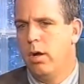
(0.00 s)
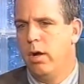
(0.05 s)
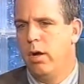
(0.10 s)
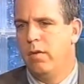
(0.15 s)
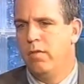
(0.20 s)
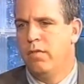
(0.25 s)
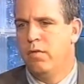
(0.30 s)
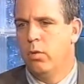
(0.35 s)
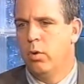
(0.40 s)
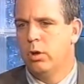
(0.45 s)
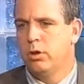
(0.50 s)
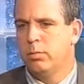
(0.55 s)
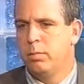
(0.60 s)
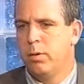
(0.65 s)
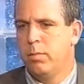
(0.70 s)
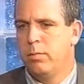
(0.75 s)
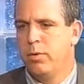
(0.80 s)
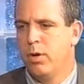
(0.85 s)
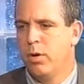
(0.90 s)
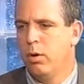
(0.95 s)

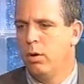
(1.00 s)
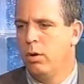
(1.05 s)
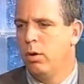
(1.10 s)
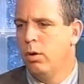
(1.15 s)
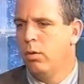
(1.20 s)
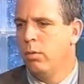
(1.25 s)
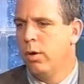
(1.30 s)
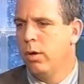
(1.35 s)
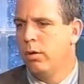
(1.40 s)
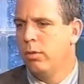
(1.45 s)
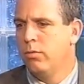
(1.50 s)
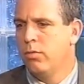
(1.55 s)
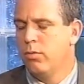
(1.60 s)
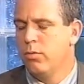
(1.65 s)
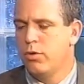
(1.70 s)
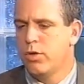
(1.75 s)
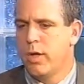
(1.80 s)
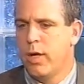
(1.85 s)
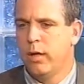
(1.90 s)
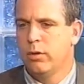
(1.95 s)
Enforcement Bureau and
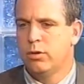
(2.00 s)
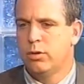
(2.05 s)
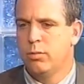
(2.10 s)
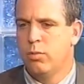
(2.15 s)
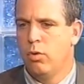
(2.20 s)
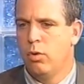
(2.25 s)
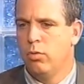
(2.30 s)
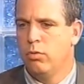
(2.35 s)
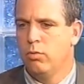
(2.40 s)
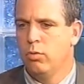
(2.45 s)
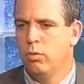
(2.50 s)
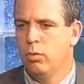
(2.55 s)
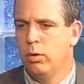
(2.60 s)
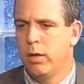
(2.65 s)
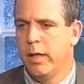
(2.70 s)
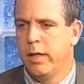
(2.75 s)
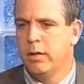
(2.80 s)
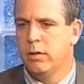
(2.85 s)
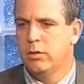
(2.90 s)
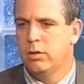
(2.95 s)
through child support
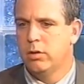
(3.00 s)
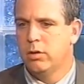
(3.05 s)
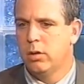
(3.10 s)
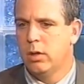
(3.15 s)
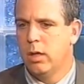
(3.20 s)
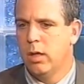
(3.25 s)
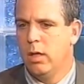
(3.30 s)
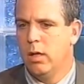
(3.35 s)
rulings,